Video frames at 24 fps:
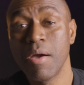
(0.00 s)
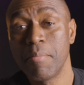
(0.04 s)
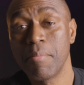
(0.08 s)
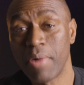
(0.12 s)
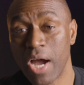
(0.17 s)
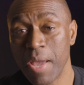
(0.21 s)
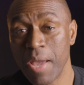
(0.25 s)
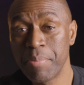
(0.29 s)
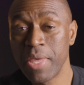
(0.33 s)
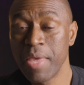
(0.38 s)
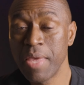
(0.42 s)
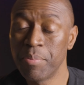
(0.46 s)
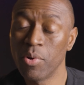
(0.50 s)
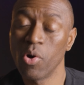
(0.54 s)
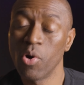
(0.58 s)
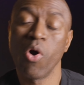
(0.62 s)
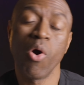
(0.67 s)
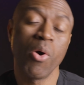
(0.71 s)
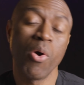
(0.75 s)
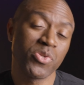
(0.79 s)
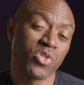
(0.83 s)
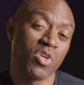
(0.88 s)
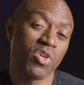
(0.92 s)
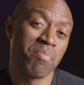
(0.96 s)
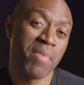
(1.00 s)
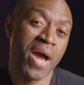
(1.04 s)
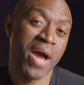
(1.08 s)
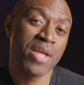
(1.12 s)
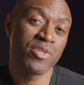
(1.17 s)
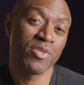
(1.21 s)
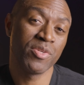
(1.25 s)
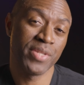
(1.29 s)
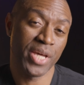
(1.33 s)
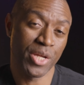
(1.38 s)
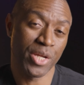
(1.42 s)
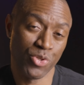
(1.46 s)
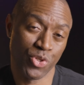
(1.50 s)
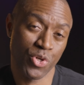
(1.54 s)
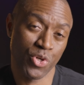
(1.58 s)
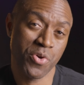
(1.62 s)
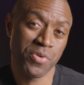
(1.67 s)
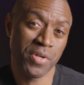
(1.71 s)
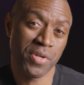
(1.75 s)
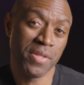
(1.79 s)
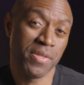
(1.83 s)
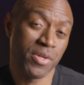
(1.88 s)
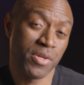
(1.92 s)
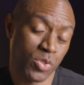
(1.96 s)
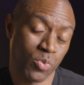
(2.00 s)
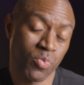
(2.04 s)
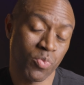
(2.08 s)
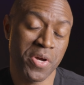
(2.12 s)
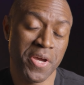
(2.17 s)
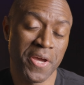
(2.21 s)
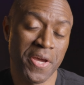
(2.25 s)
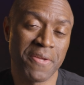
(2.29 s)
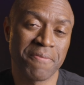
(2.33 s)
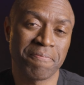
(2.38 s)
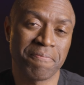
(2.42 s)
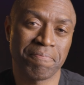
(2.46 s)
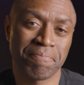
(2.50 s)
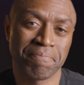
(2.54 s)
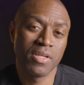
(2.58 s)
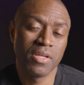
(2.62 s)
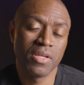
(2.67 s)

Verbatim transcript: My people also imagine that journey this way.